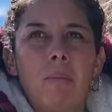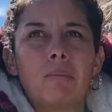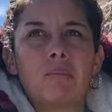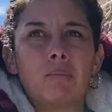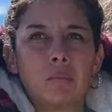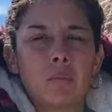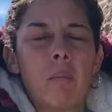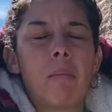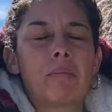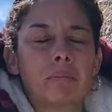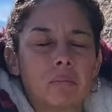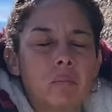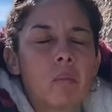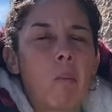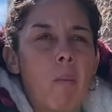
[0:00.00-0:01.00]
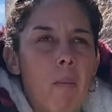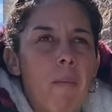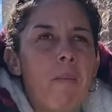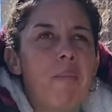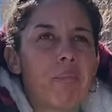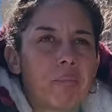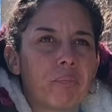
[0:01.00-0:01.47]
3 years, yeah.
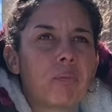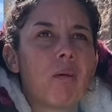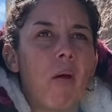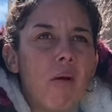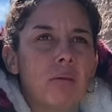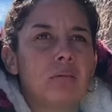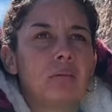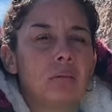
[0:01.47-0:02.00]
So how